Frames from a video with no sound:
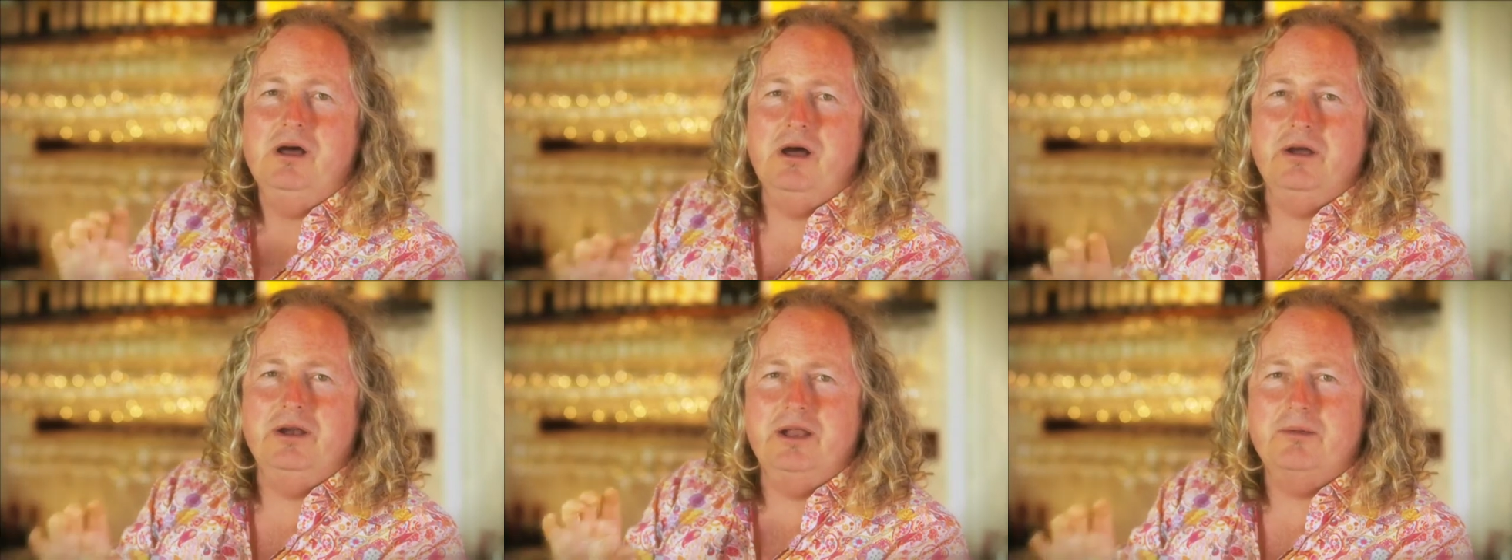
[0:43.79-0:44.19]

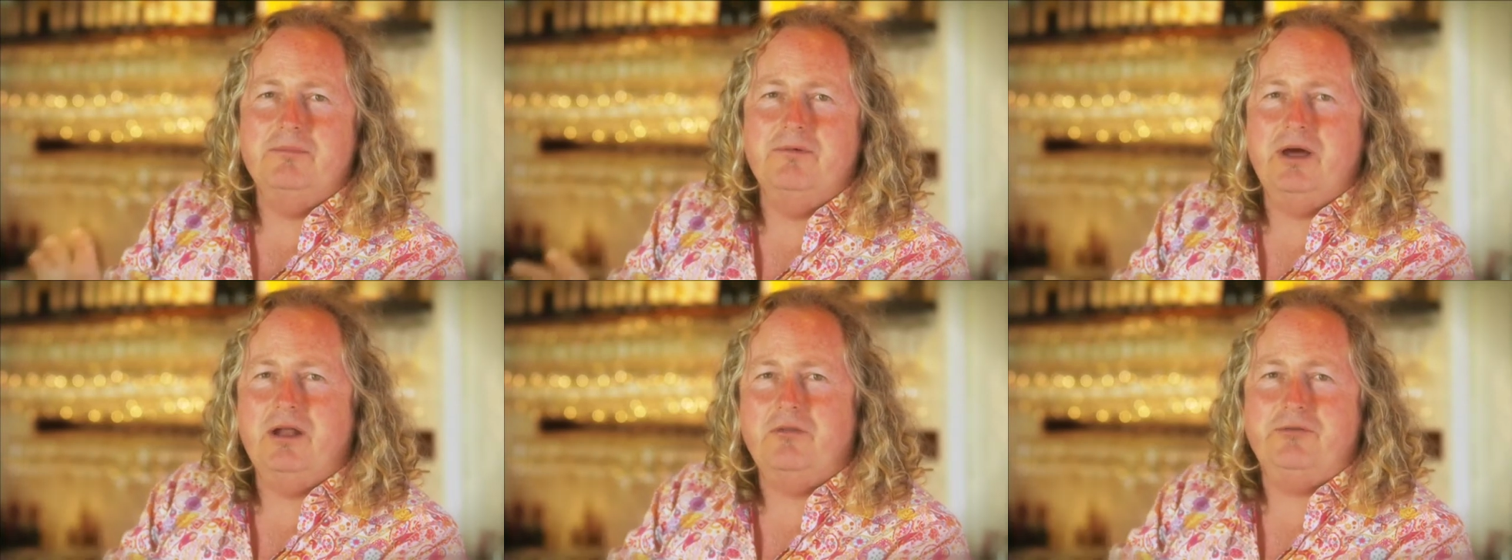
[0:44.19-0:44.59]
only
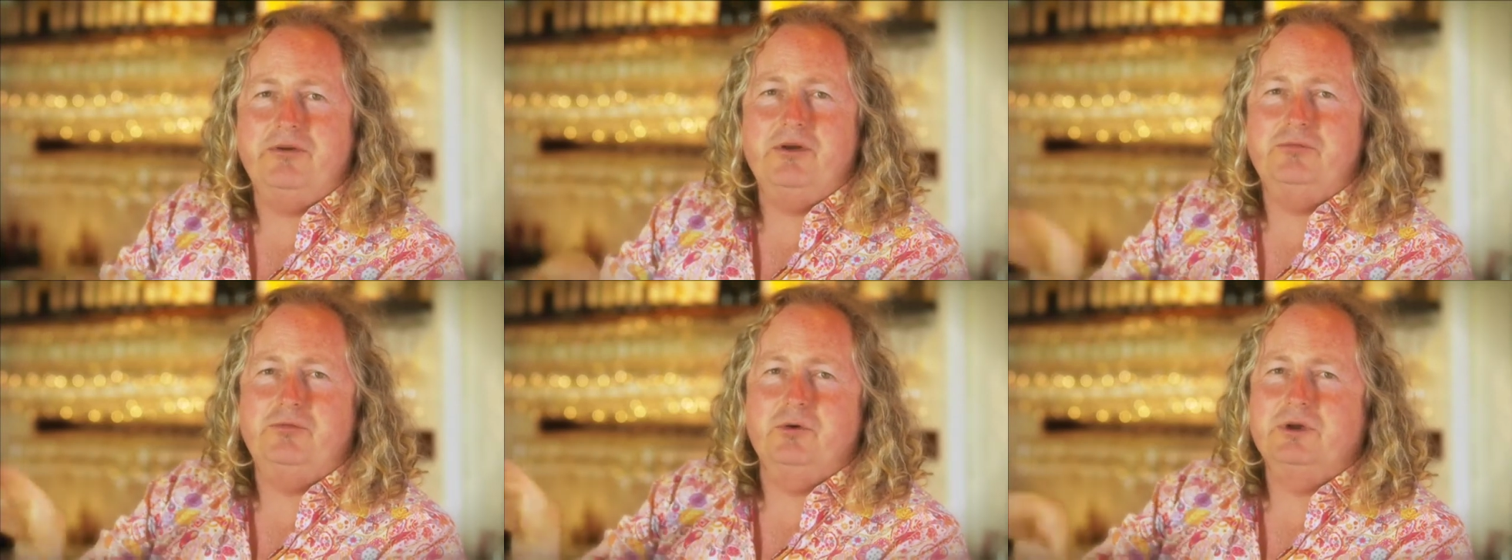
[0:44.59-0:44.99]
about 3
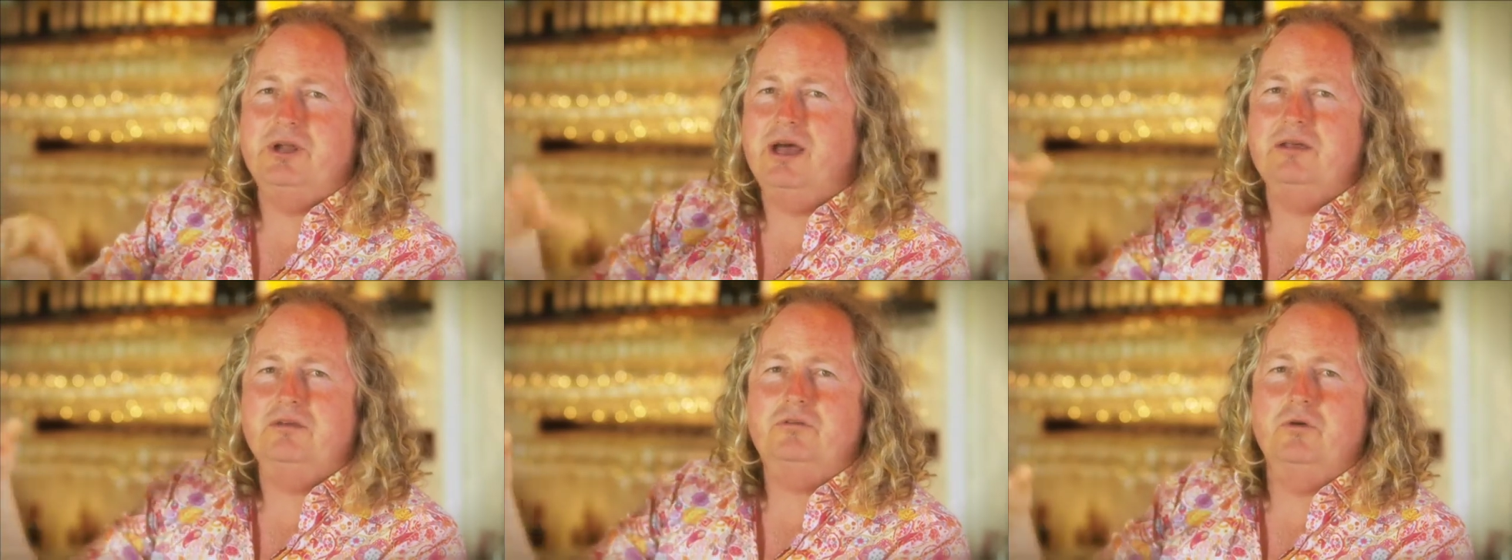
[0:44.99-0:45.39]
or 4
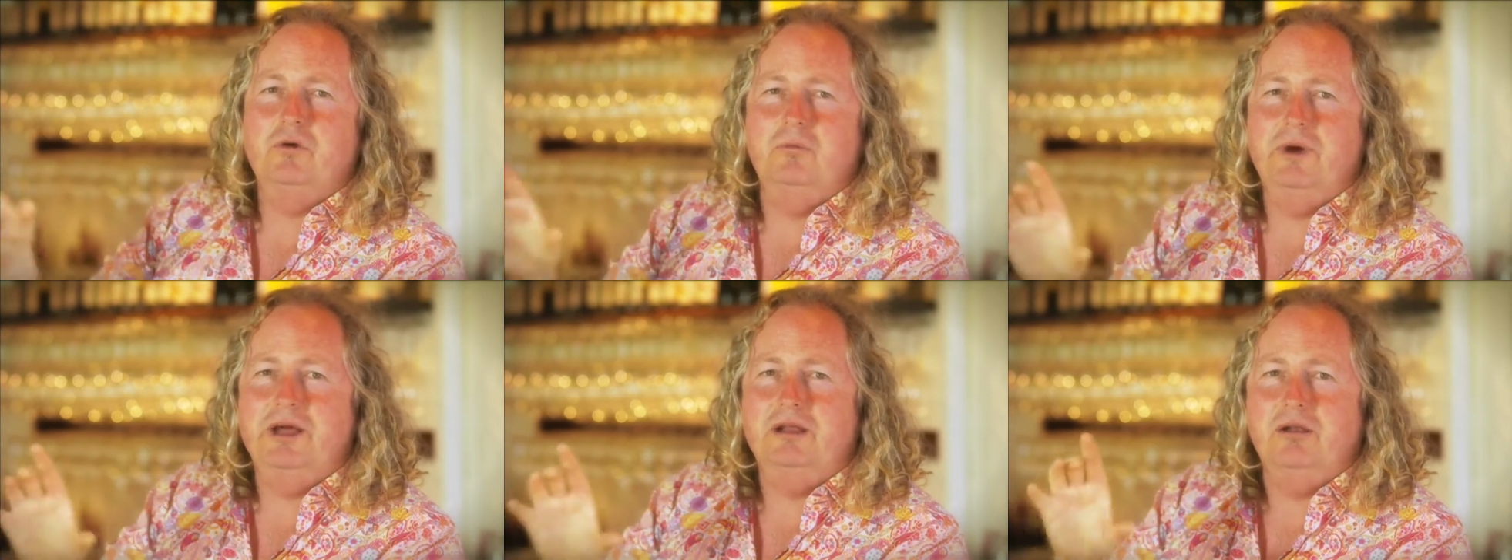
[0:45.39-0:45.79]
days to a
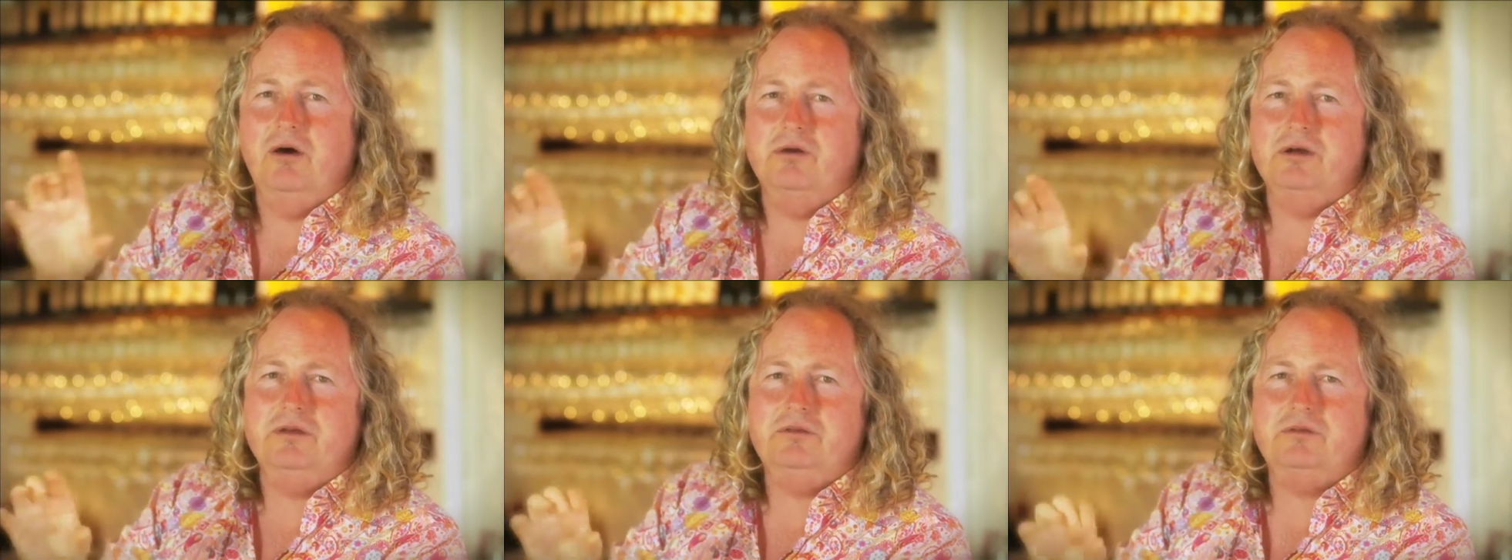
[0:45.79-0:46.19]
week
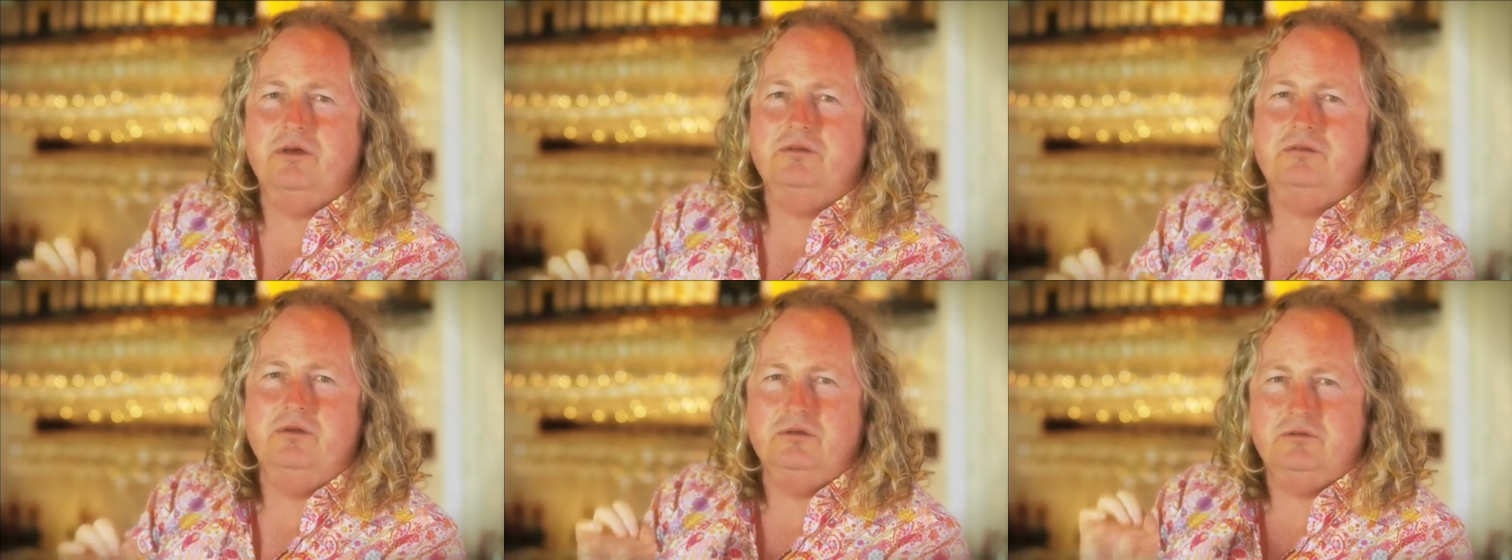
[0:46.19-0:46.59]
longer, so
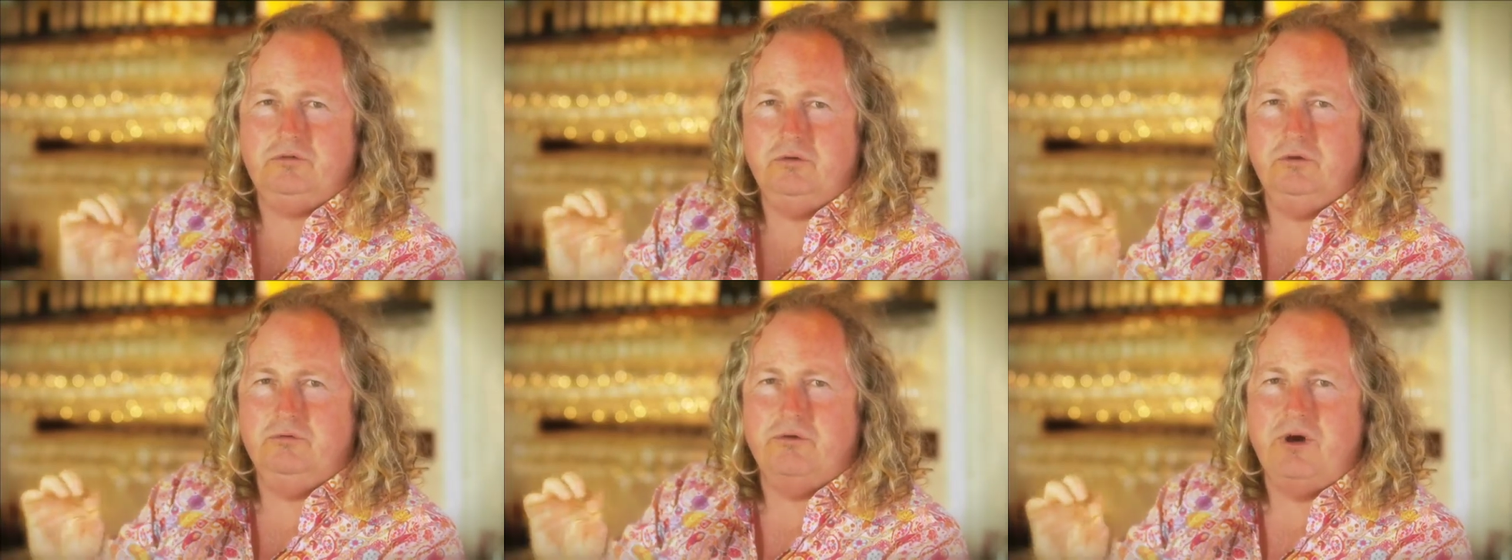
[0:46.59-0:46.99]
it's not
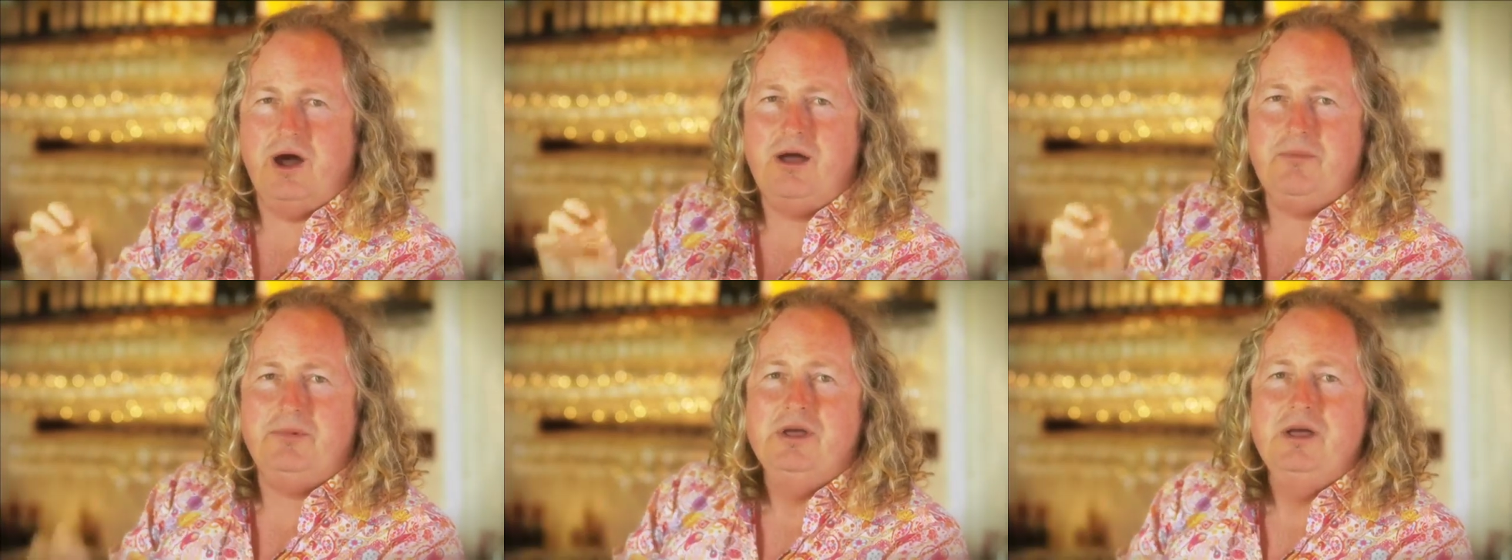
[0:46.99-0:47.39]
too
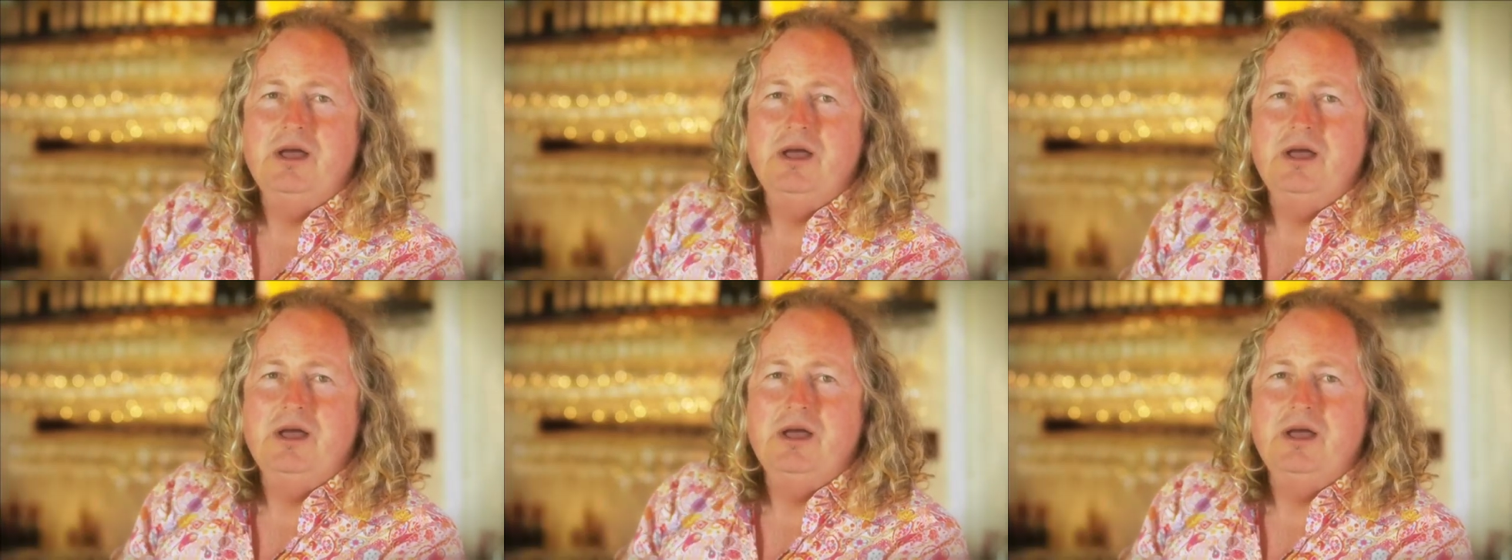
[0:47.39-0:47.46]
ripe.